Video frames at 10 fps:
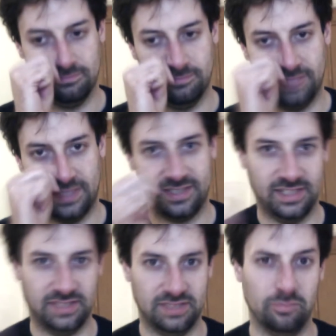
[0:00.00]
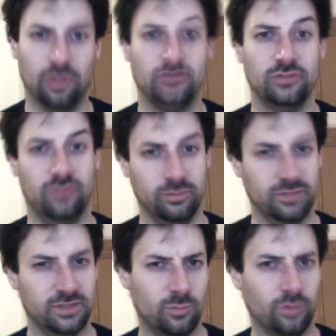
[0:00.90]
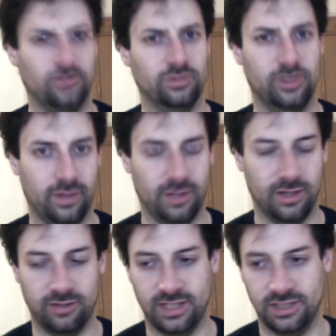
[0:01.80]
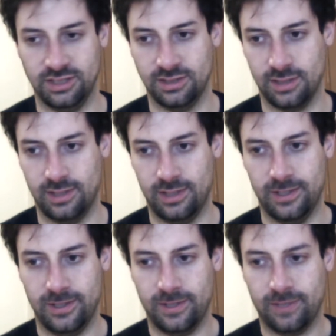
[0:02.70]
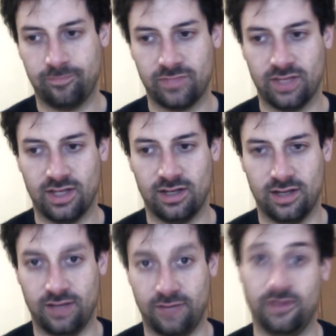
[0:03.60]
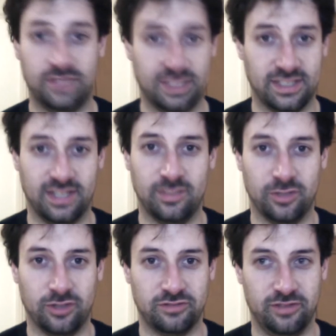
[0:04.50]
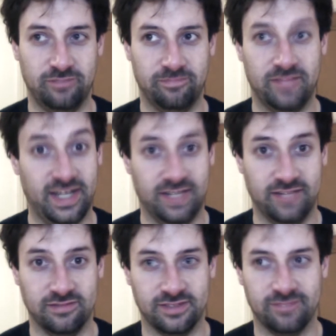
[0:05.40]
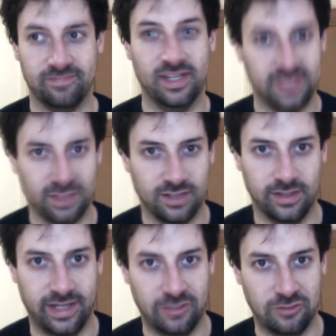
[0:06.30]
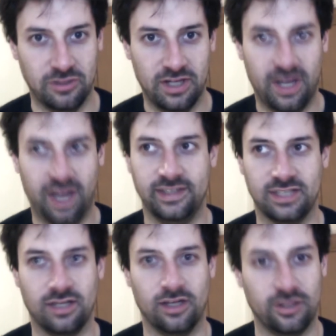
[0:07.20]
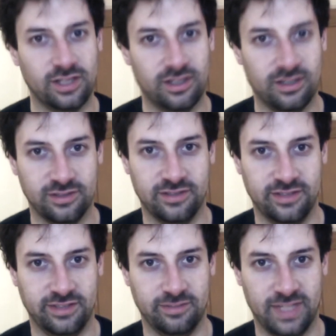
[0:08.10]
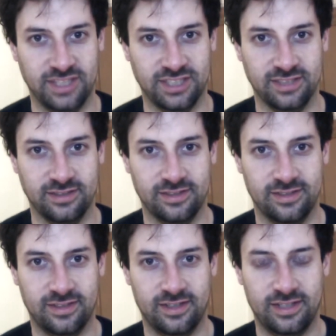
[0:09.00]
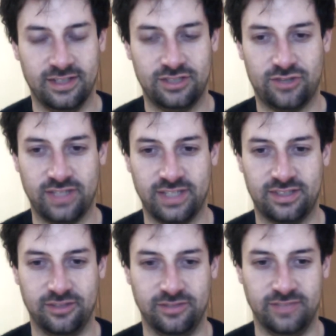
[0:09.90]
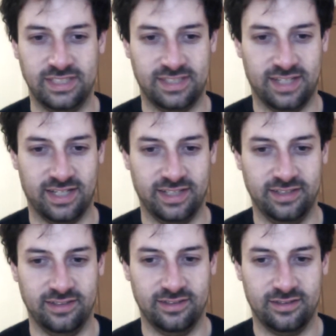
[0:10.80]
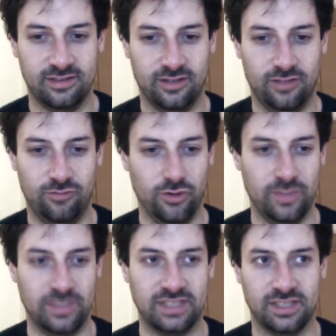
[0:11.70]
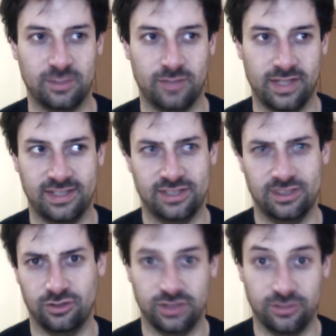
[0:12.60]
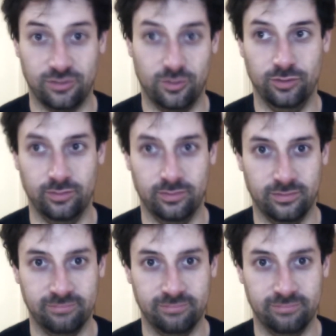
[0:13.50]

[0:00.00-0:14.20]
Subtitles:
Basically some boss rooms and 1 or 2 other locations. Have you ever designed a boss room? I haven't, until now, and it's a lot harder than you'd imagine. Trying to design a room in such a way that it's not just a room.